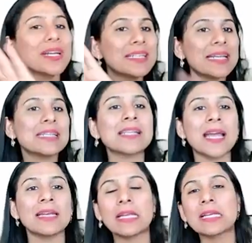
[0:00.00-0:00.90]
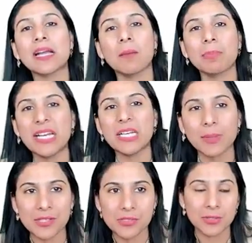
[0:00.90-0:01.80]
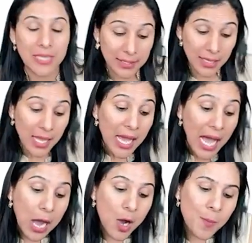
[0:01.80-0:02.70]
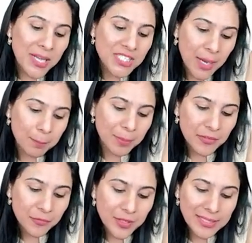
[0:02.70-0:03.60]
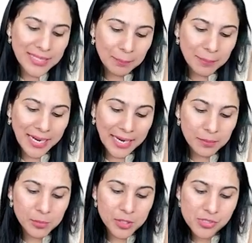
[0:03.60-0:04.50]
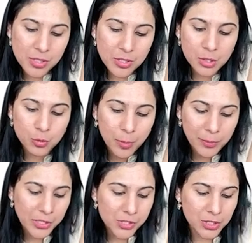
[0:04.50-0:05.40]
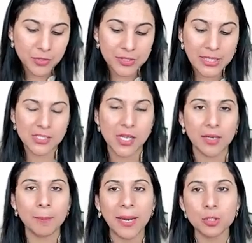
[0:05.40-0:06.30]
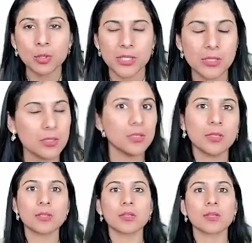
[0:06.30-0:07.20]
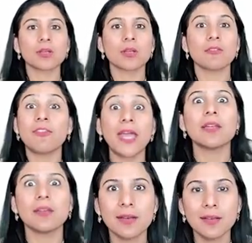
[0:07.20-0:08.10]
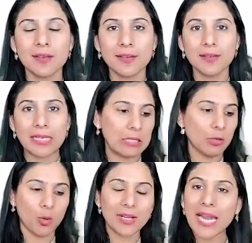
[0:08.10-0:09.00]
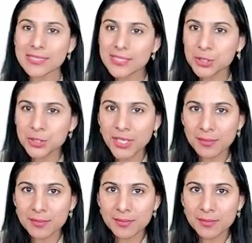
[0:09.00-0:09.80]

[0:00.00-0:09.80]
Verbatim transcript: It is an incomplete question that how much epinephrine can be administered to a patient with angina pectoris? When? In local anesthesia?